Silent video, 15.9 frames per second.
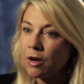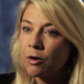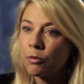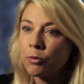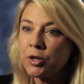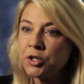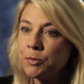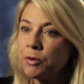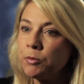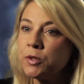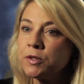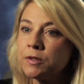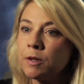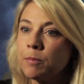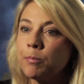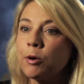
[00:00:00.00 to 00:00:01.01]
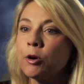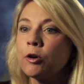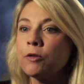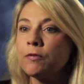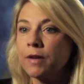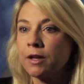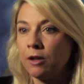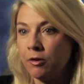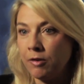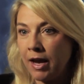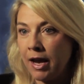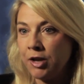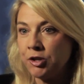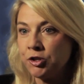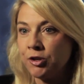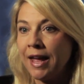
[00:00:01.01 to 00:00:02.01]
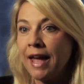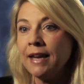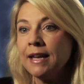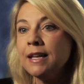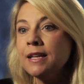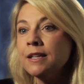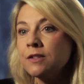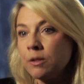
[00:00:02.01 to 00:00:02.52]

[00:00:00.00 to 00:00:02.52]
Richmond was the perfect location and is